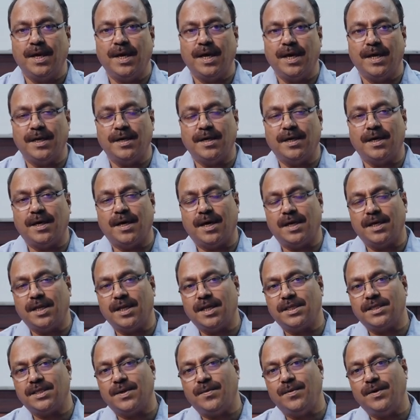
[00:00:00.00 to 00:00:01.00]
and uh,
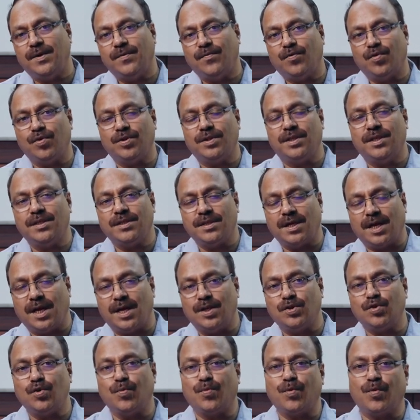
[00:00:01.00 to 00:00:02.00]
article seventy-four this
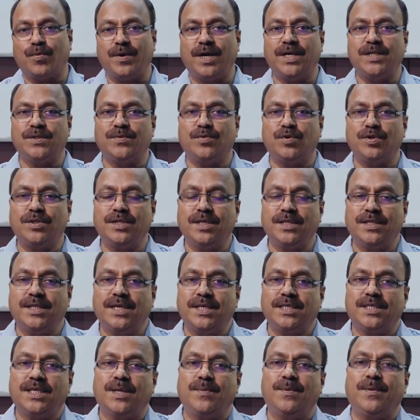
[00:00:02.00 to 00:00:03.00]
also provides for that
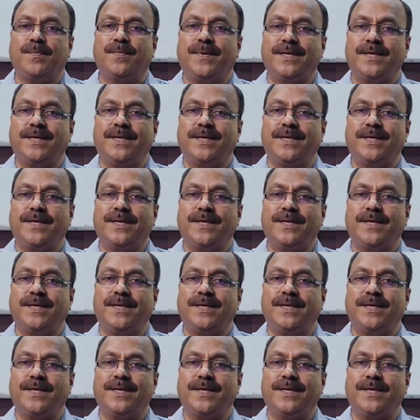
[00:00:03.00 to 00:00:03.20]
there shall be